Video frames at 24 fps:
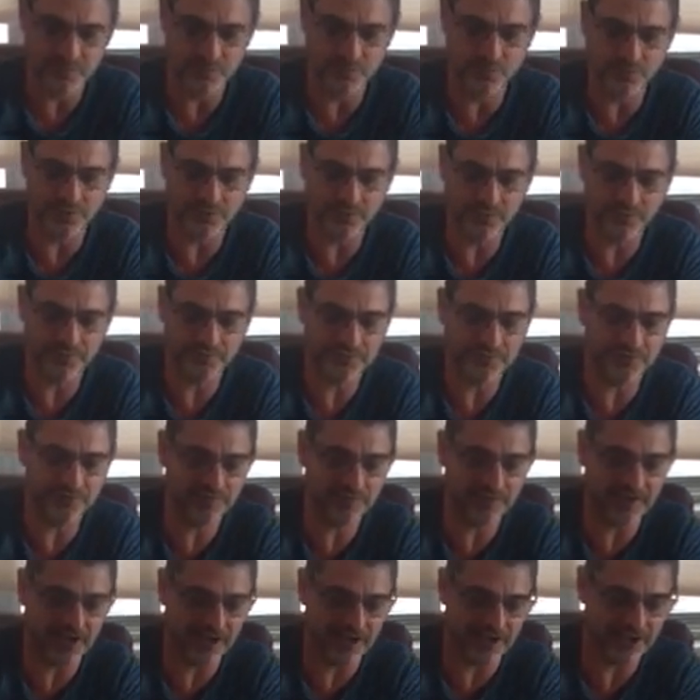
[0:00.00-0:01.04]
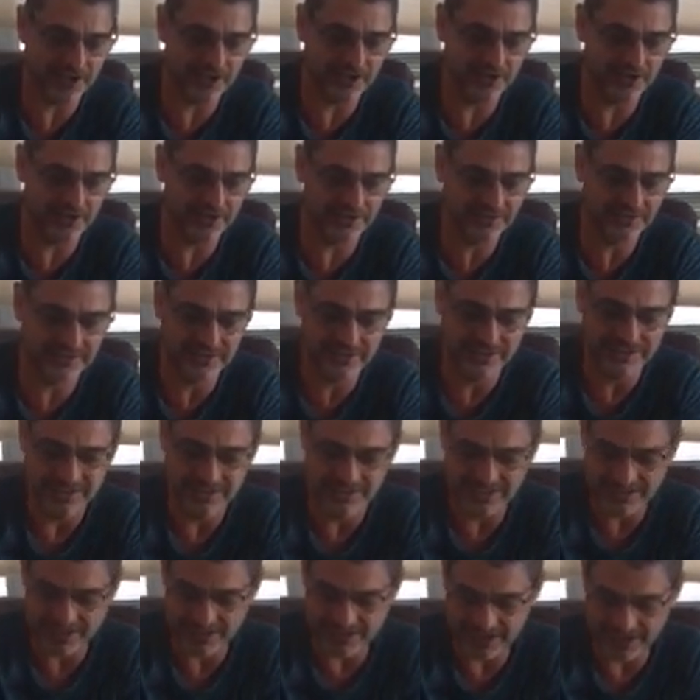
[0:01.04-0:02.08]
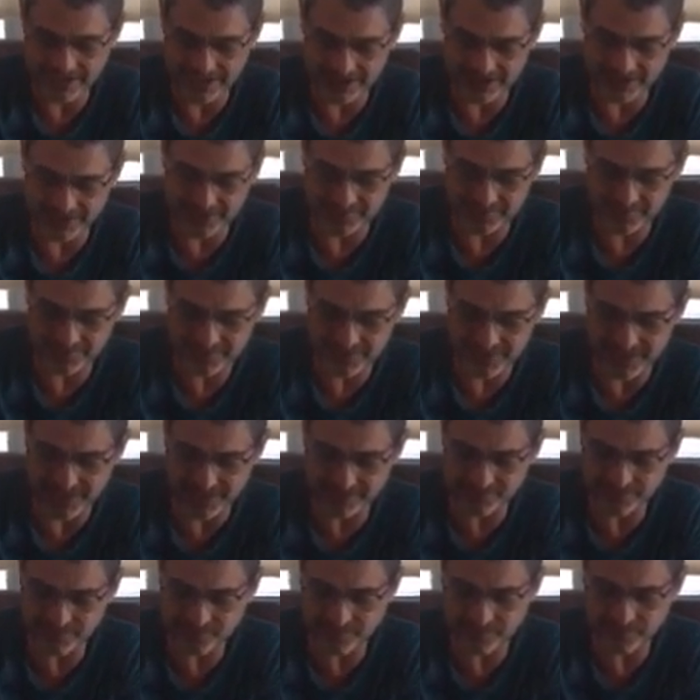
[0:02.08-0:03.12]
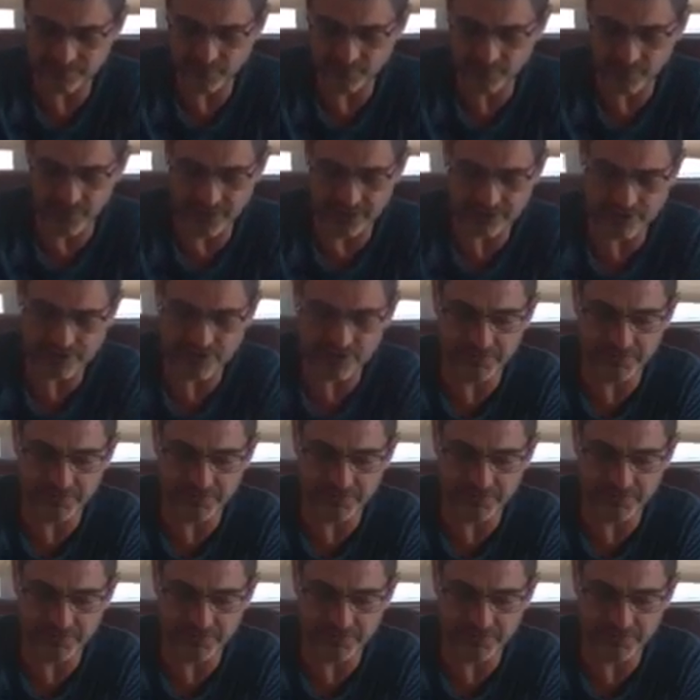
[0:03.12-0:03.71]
when we first got her, watched